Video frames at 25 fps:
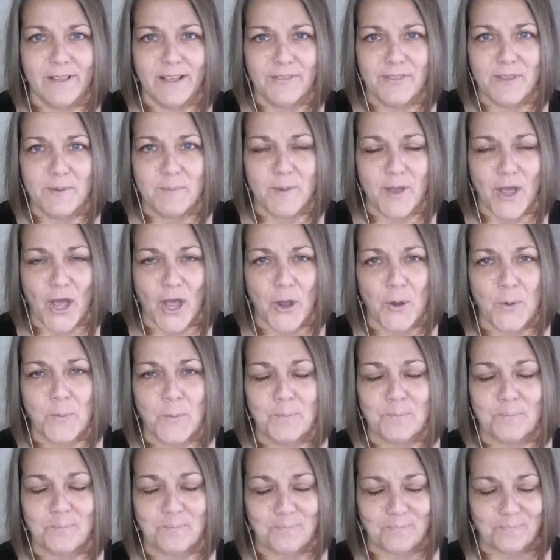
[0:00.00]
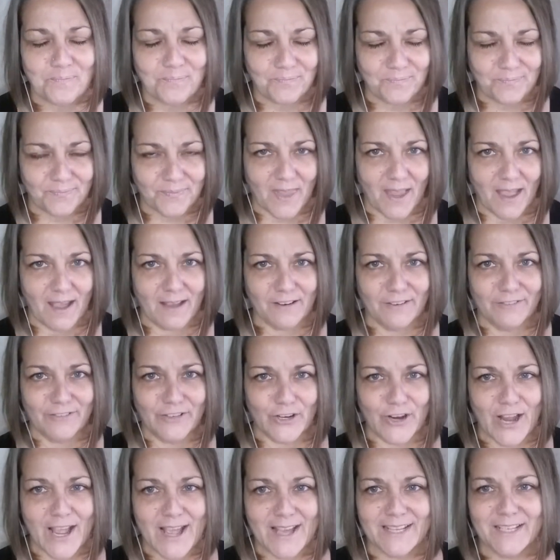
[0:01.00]
Let them go out of
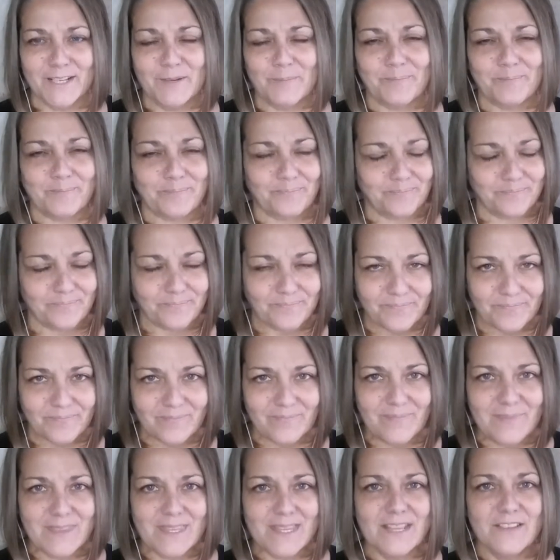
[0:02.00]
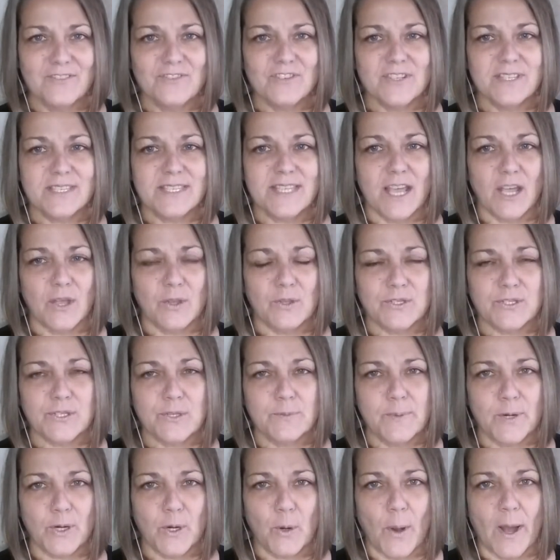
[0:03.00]
your head and just get
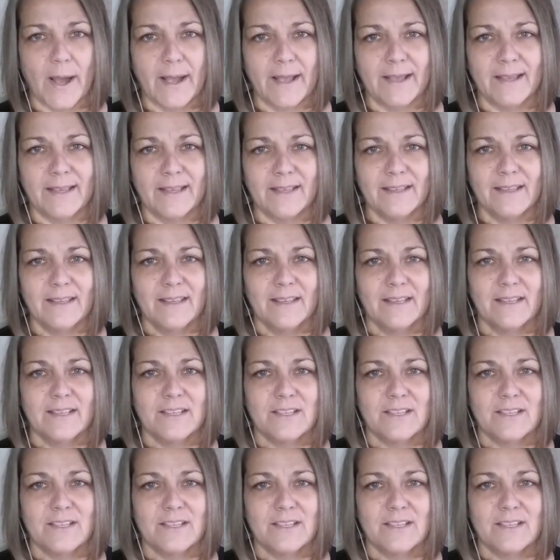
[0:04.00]
super quiet,